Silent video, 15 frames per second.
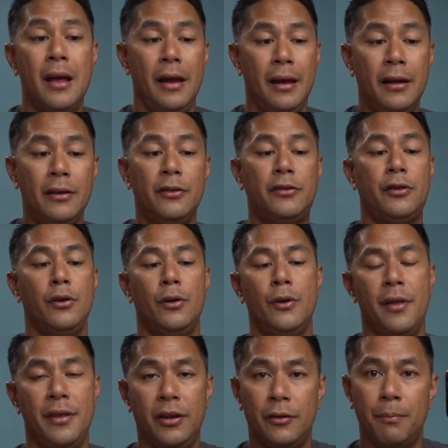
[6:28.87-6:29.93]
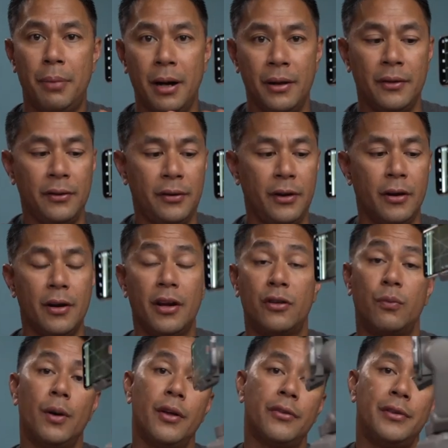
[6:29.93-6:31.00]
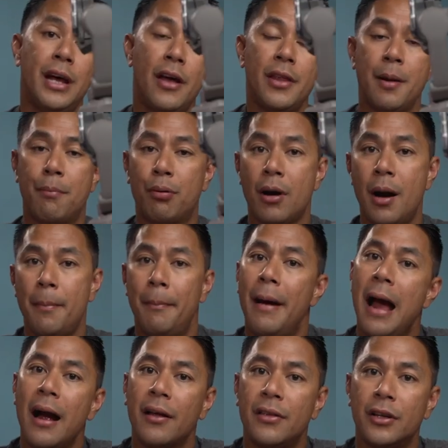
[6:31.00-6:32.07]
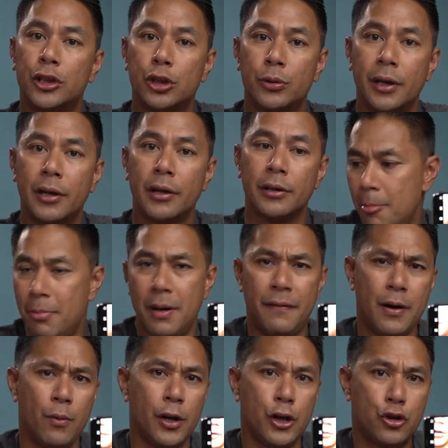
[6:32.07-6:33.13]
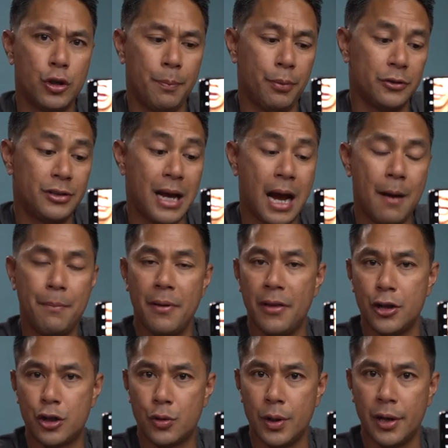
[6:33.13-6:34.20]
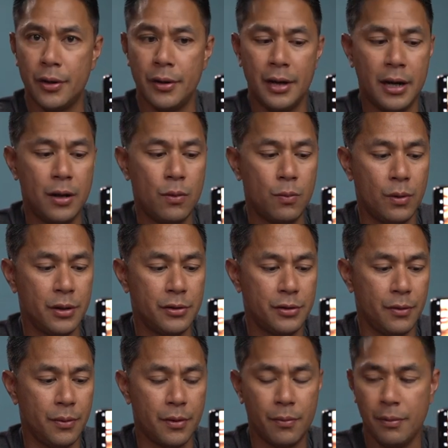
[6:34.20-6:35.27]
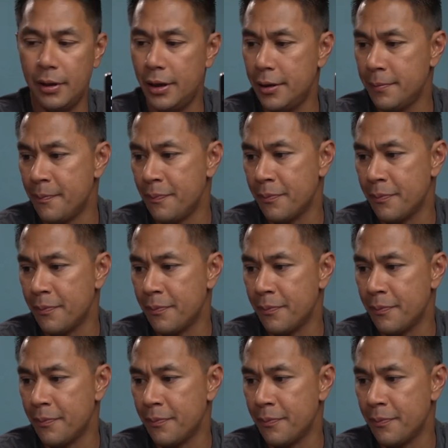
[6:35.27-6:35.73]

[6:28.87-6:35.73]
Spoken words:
into these buttons here, as well as now they brought back the trigger. But if I were to triple tap the trigger now, one, two, three,